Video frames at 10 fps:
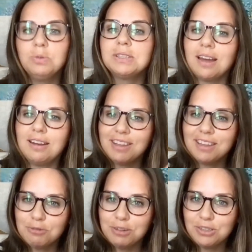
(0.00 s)
It was kind of
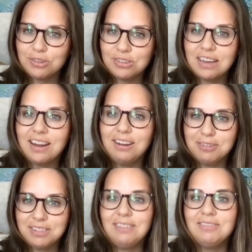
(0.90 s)
like the resources that I had
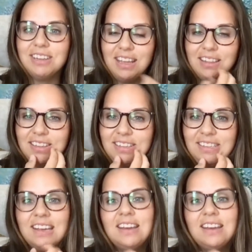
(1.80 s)
received in England.